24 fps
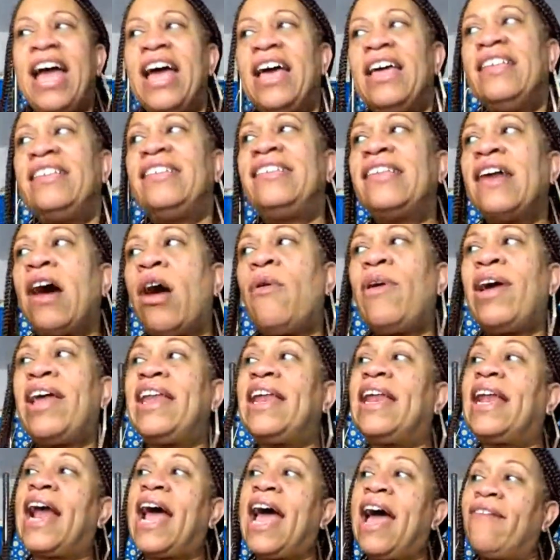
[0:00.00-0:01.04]
So, and
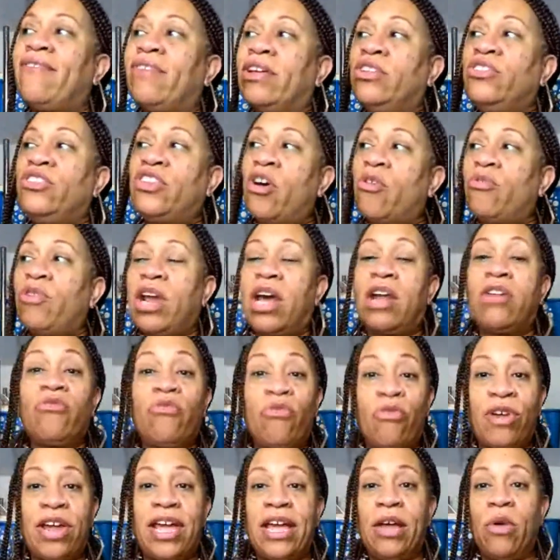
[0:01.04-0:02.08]
then I have a donut
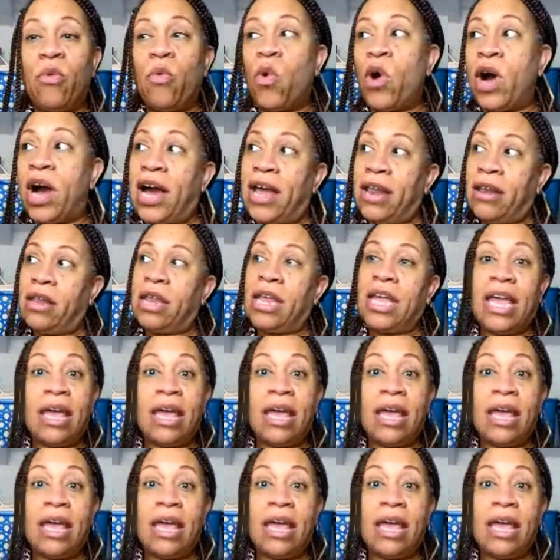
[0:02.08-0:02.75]
ring one